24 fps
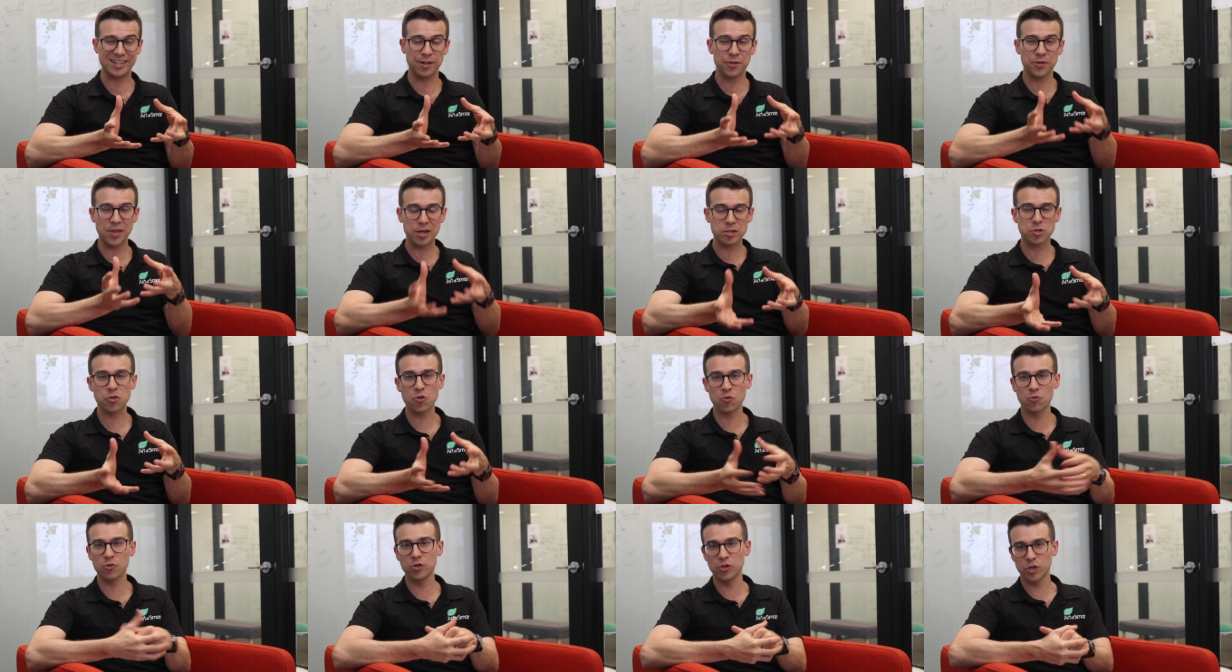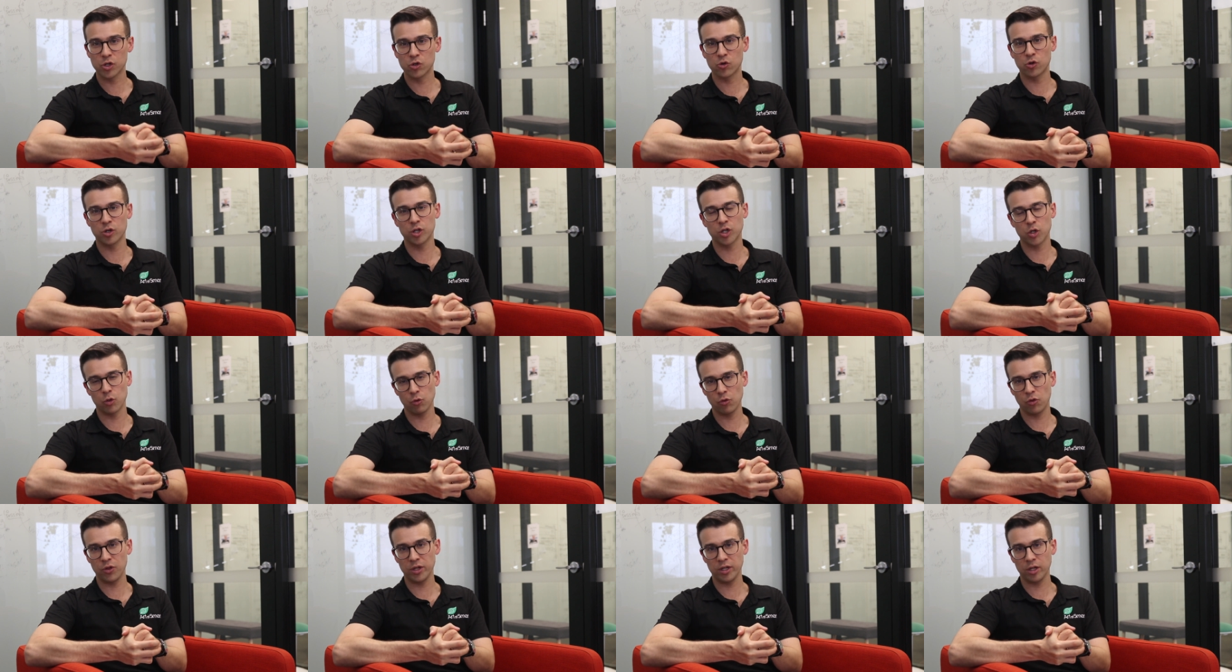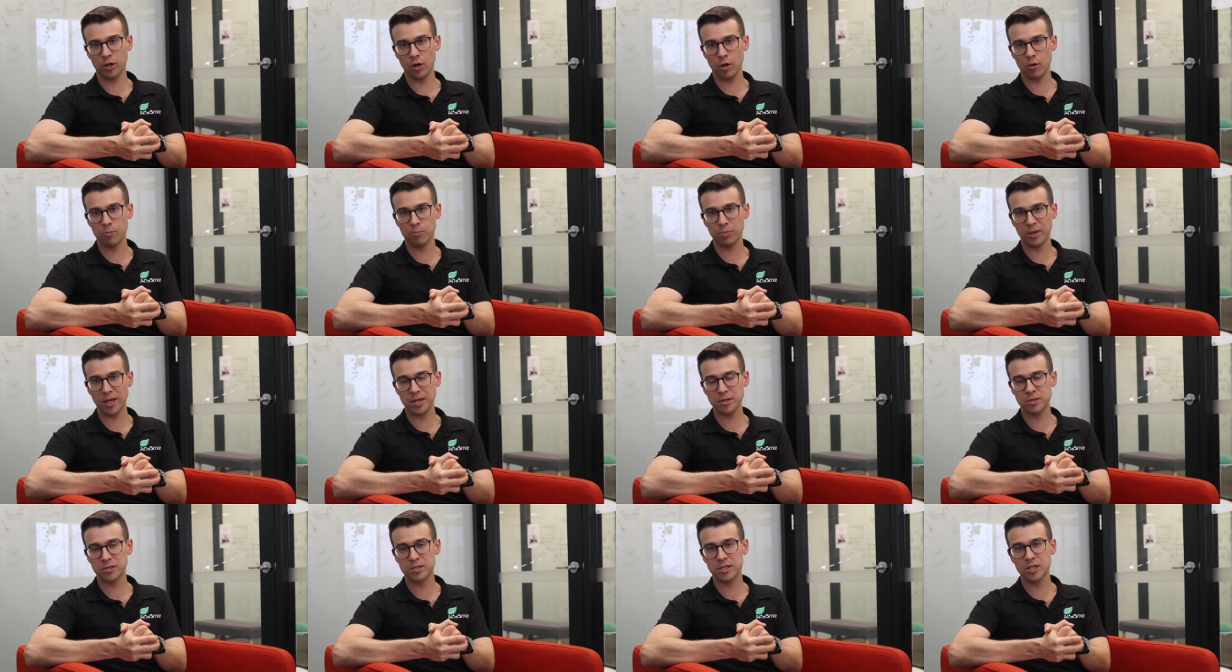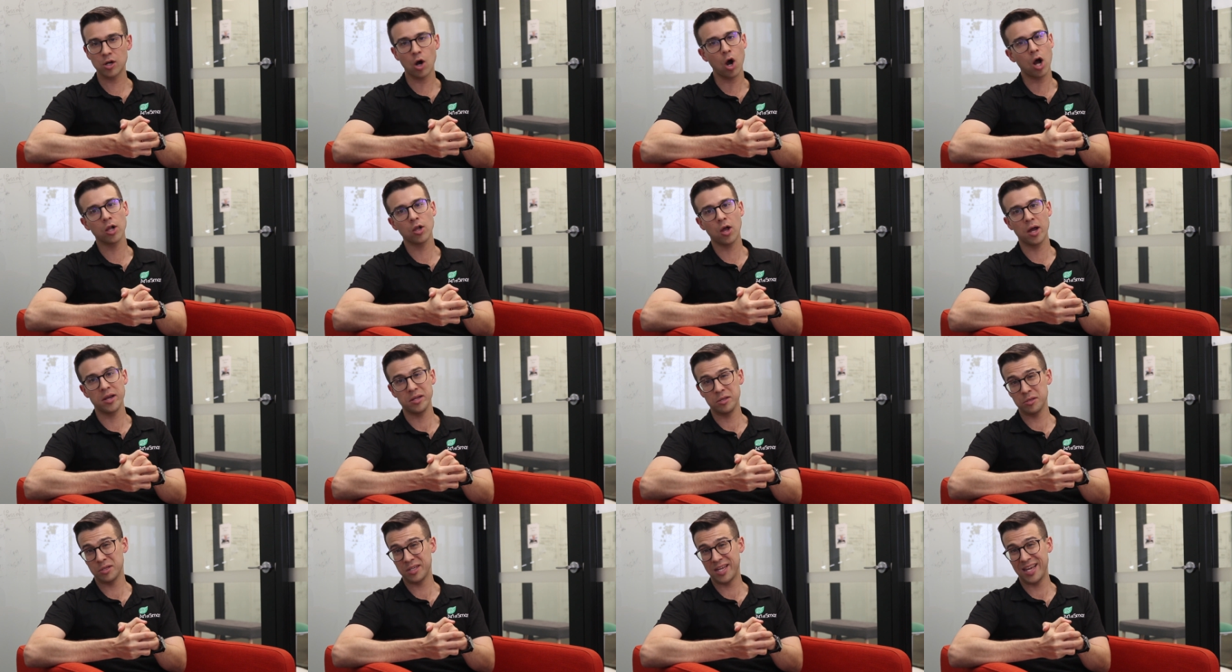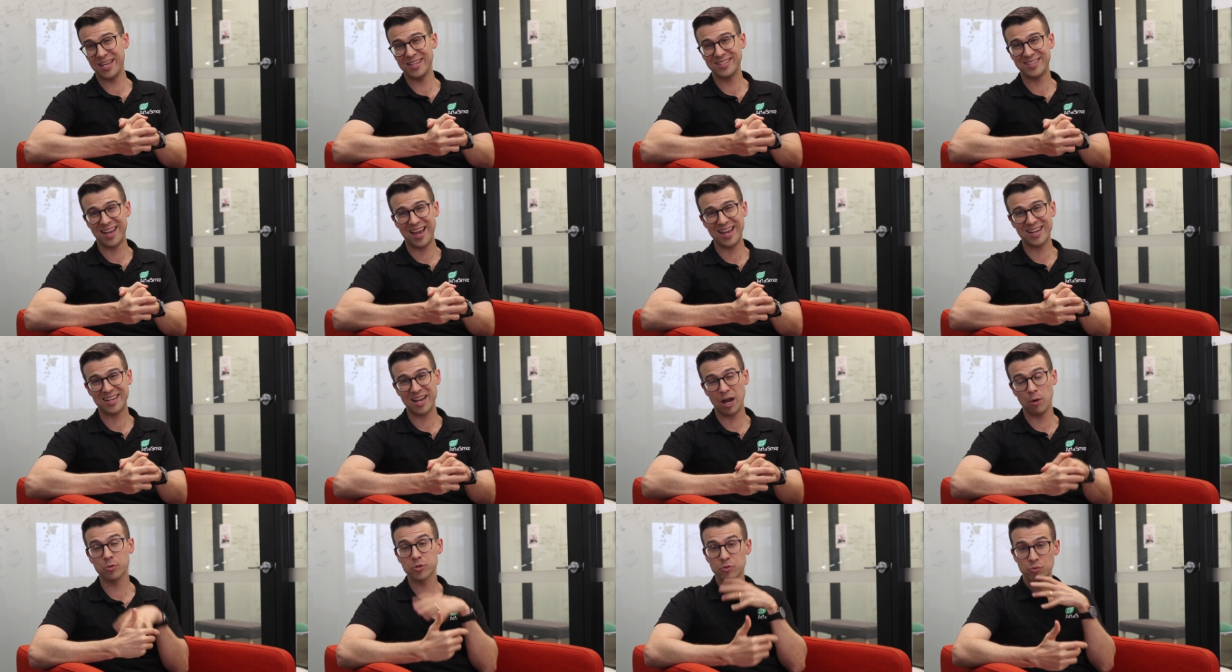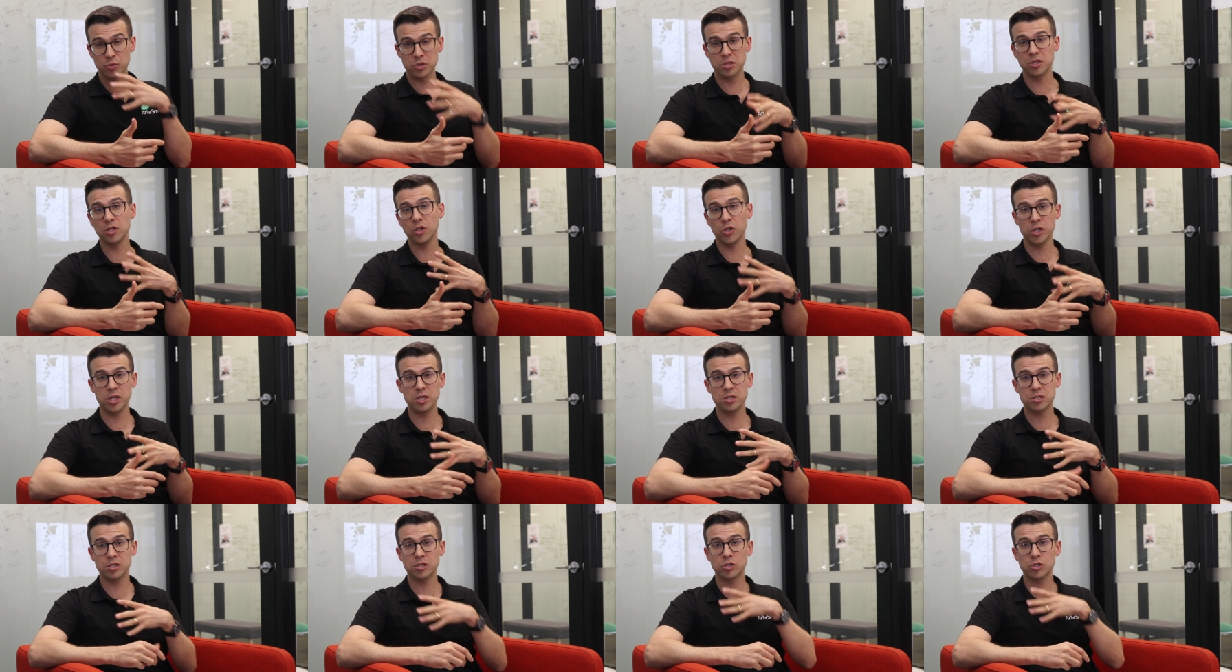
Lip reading: I think that's the really critical thing. Blaze did highlight his key takeout with resilience.